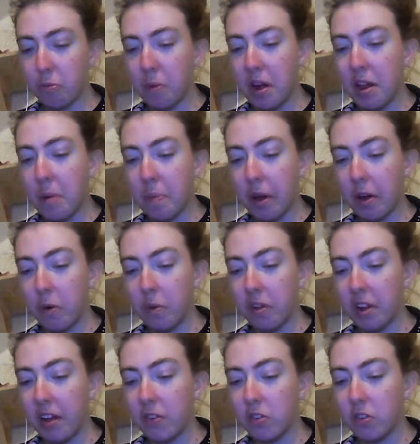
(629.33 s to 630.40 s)
Tasmania
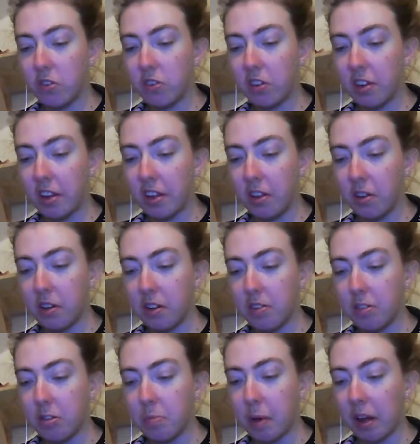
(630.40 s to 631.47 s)
penguin deaths, dozen killed
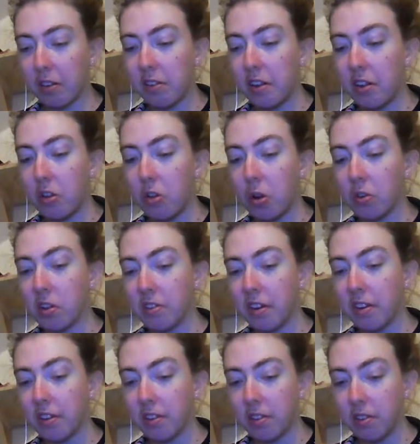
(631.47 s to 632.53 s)
in suspected dog
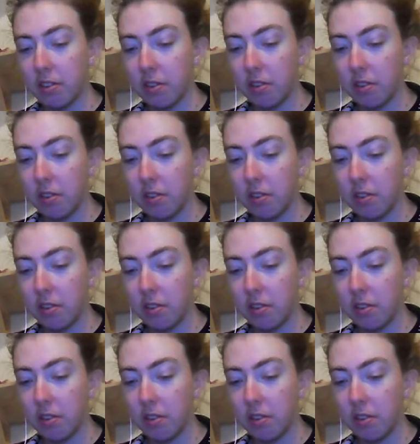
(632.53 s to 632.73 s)
attack.